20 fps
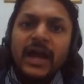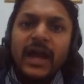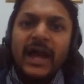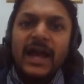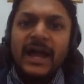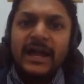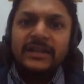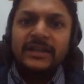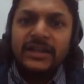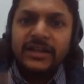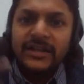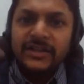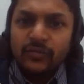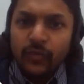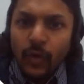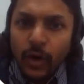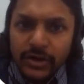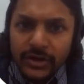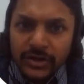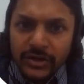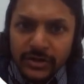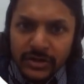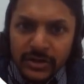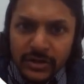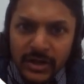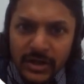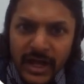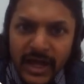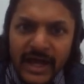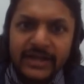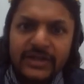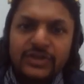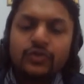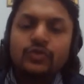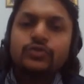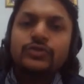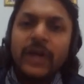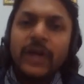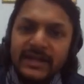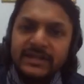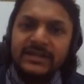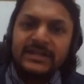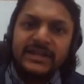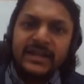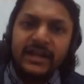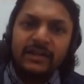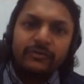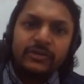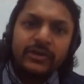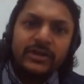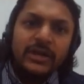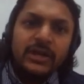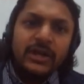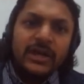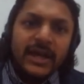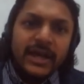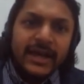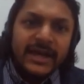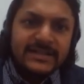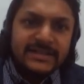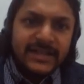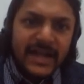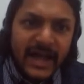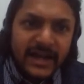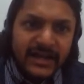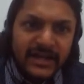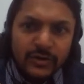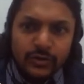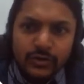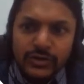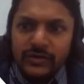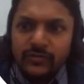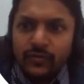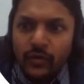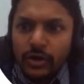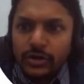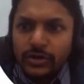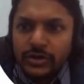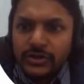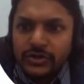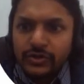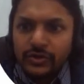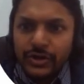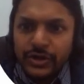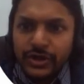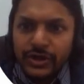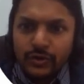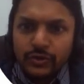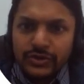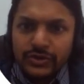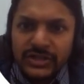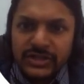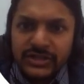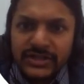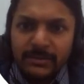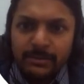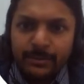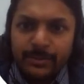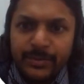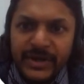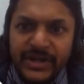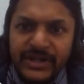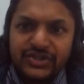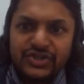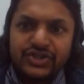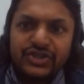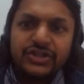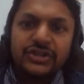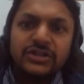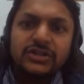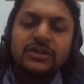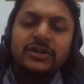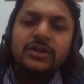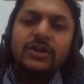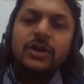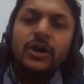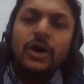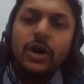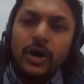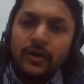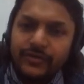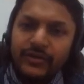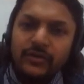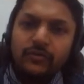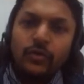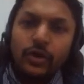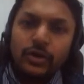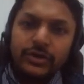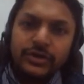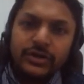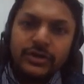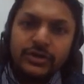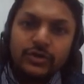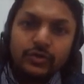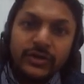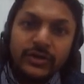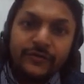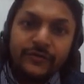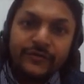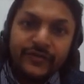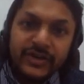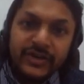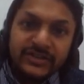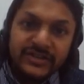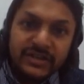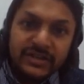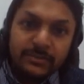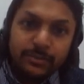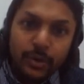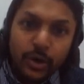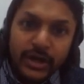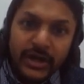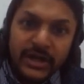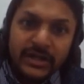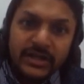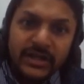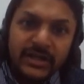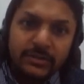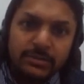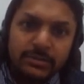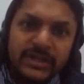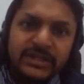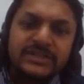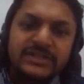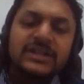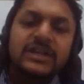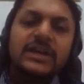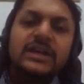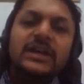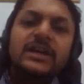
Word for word: and there is water at 290 Kelvin is added to the water to reduce the temperature of the water to the freezing point. It means